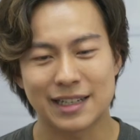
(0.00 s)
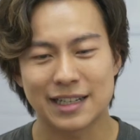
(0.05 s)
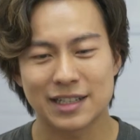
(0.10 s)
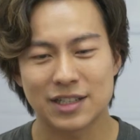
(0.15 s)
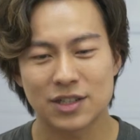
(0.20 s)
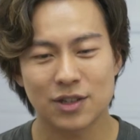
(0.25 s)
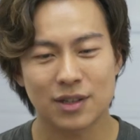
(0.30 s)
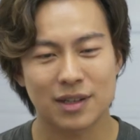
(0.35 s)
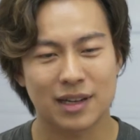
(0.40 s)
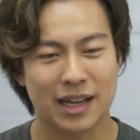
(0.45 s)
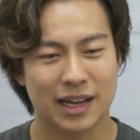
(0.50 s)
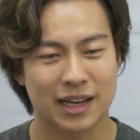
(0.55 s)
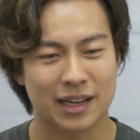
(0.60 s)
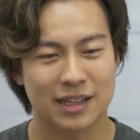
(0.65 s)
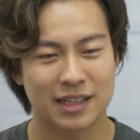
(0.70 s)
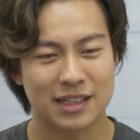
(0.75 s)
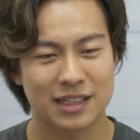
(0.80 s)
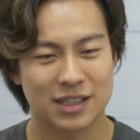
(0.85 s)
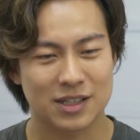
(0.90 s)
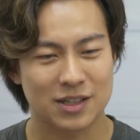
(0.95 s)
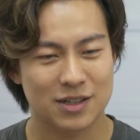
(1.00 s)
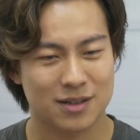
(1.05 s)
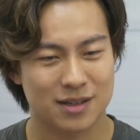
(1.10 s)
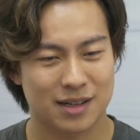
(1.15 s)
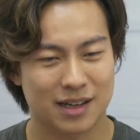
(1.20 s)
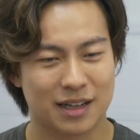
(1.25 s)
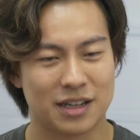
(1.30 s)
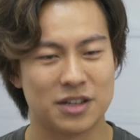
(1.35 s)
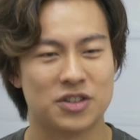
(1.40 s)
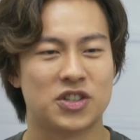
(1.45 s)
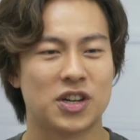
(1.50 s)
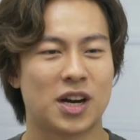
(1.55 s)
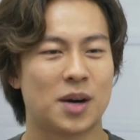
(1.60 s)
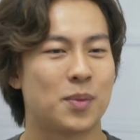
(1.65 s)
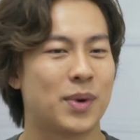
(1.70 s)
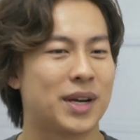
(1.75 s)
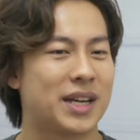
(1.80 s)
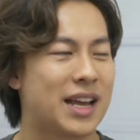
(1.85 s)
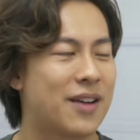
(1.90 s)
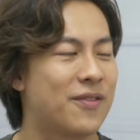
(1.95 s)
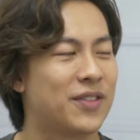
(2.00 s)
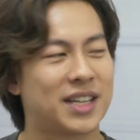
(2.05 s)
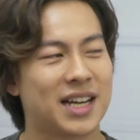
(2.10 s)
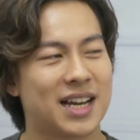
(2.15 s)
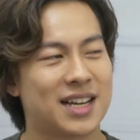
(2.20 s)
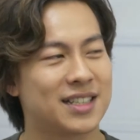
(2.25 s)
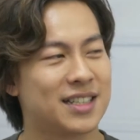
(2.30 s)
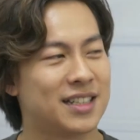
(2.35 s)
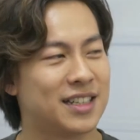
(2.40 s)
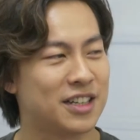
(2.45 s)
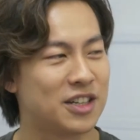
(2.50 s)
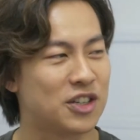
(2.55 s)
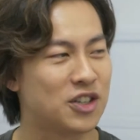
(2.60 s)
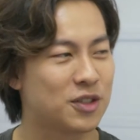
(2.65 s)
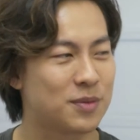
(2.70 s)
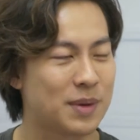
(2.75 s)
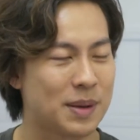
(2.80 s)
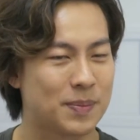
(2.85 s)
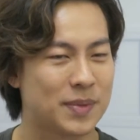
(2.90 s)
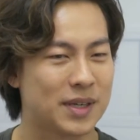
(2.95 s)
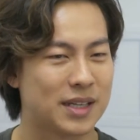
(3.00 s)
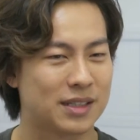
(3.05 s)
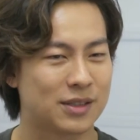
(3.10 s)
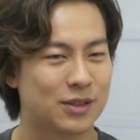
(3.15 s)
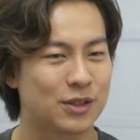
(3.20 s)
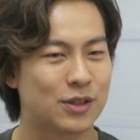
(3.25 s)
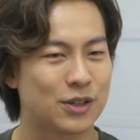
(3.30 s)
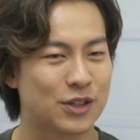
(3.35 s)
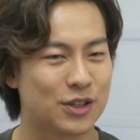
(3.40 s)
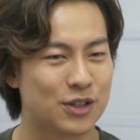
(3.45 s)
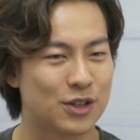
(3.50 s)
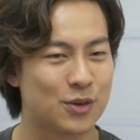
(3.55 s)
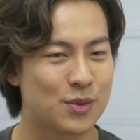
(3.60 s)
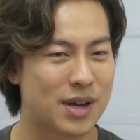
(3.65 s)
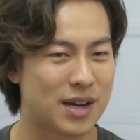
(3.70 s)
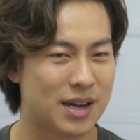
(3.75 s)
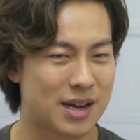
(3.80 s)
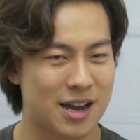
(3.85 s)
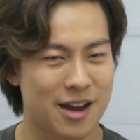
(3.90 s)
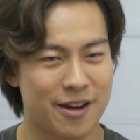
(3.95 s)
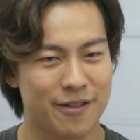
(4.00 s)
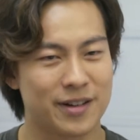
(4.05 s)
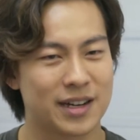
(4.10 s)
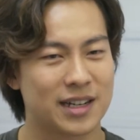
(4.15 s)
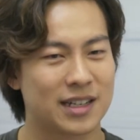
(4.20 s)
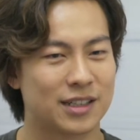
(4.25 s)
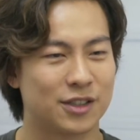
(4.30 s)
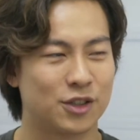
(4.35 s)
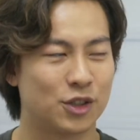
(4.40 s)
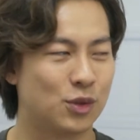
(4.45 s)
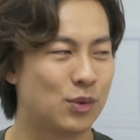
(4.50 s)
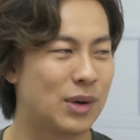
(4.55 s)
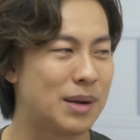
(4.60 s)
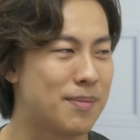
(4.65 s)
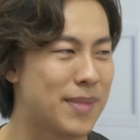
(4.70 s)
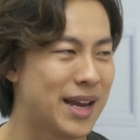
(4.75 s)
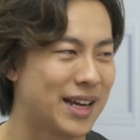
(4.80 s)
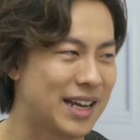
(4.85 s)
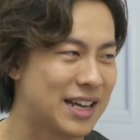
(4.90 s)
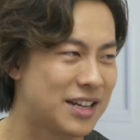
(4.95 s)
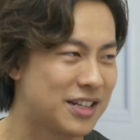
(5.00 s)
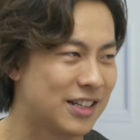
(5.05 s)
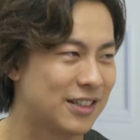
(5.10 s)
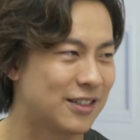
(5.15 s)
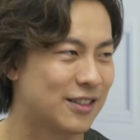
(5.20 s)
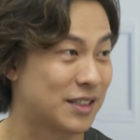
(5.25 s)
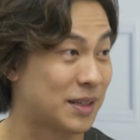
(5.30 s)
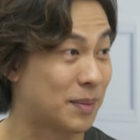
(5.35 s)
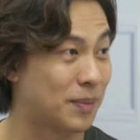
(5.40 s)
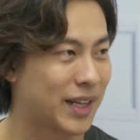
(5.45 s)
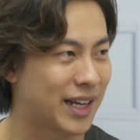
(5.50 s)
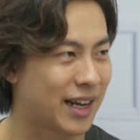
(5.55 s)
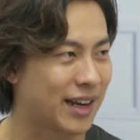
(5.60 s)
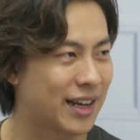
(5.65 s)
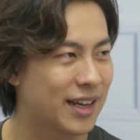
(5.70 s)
It's not like a job where they advertise in the newspapers. Oh, you know, we are hiring a don't know what manager or something like